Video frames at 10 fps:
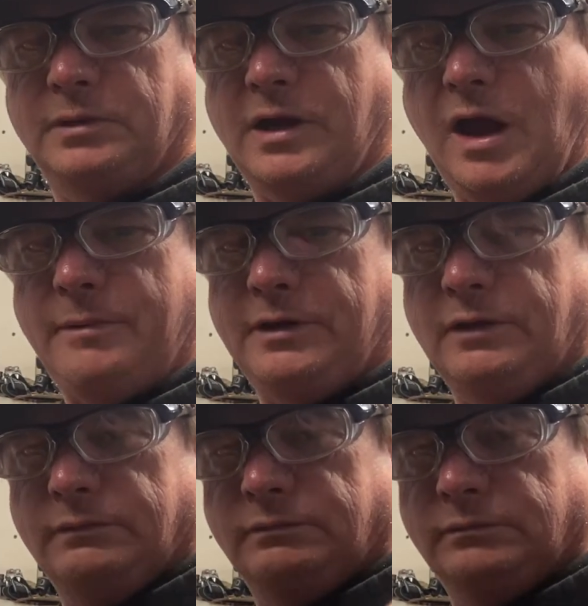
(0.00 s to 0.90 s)
happy.
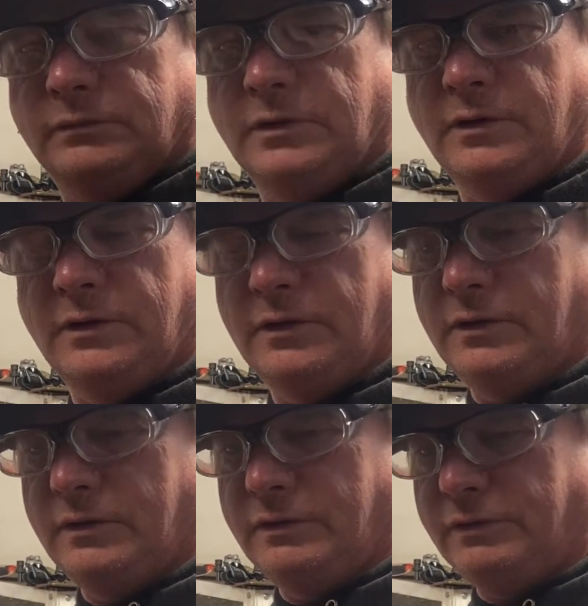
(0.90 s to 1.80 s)

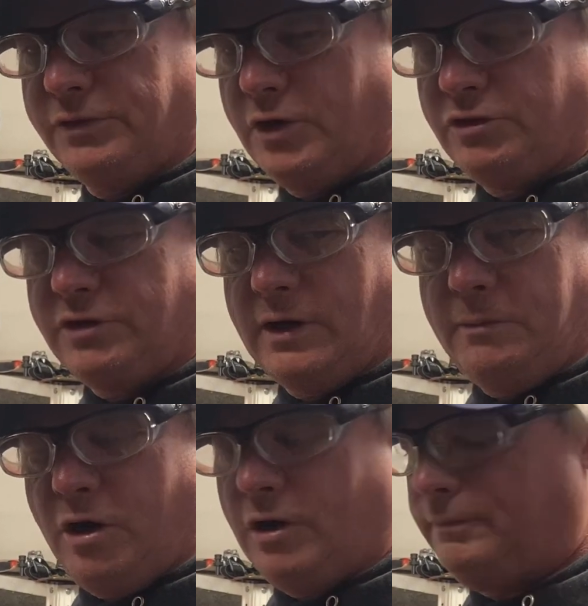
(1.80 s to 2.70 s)
Thursday
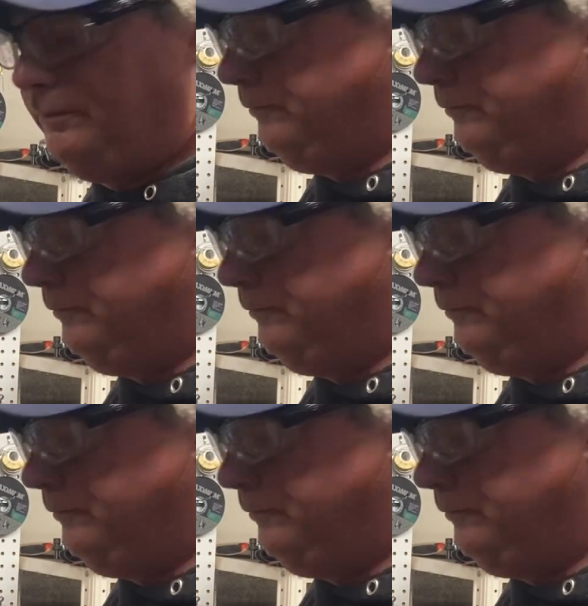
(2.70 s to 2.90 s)
tomorrow.